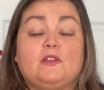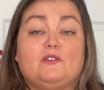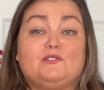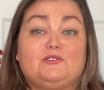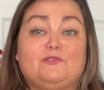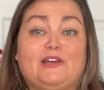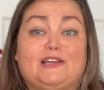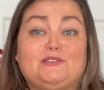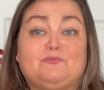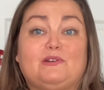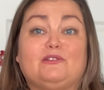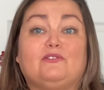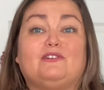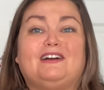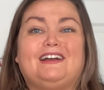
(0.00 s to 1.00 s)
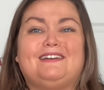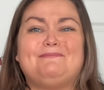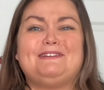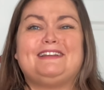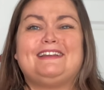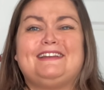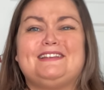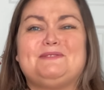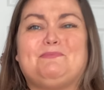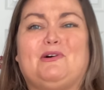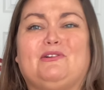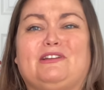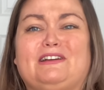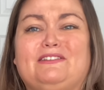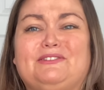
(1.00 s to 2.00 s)
So that's what it looks. I mean, it is
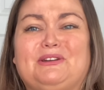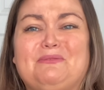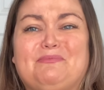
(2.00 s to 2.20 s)
pulling a little